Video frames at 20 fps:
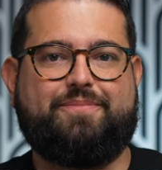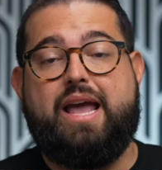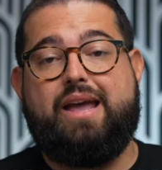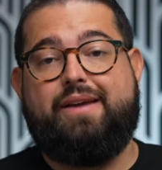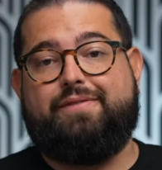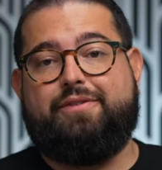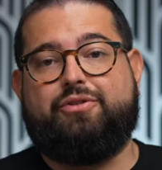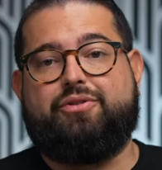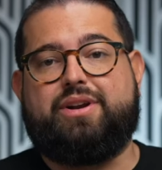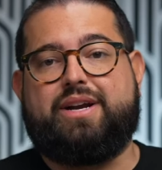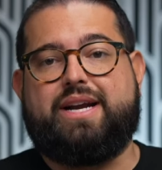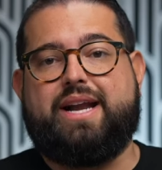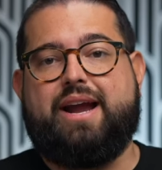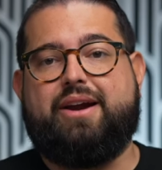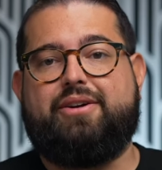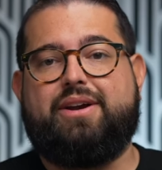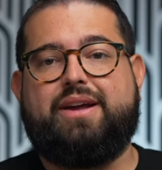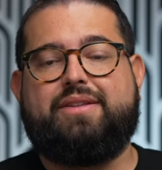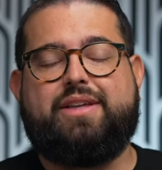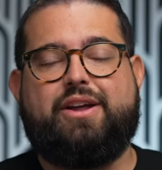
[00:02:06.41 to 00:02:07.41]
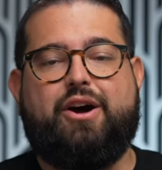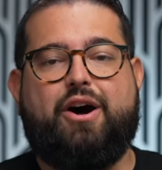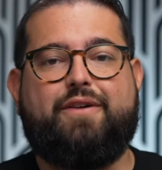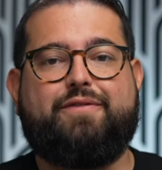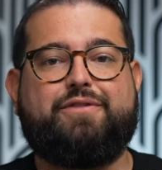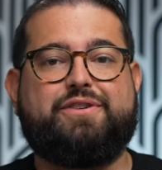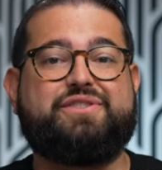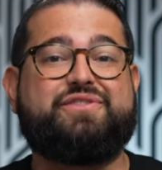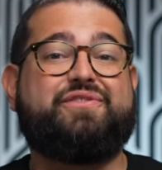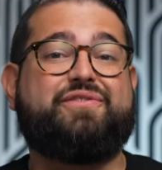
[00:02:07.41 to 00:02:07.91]
If you're in an area that
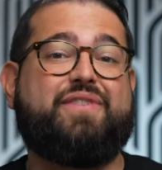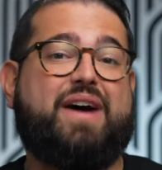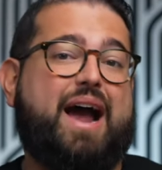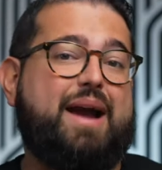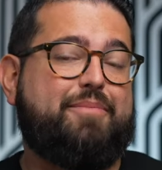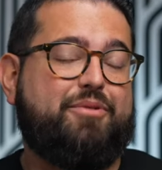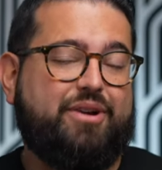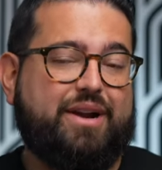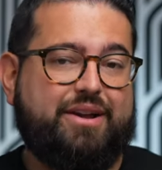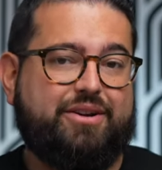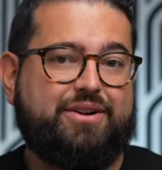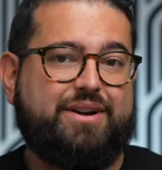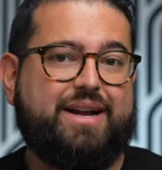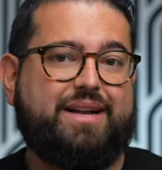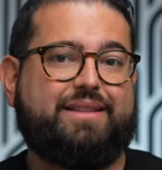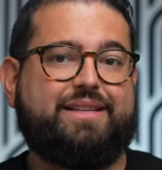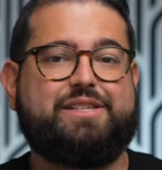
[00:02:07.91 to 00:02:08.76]
offers fiber internet,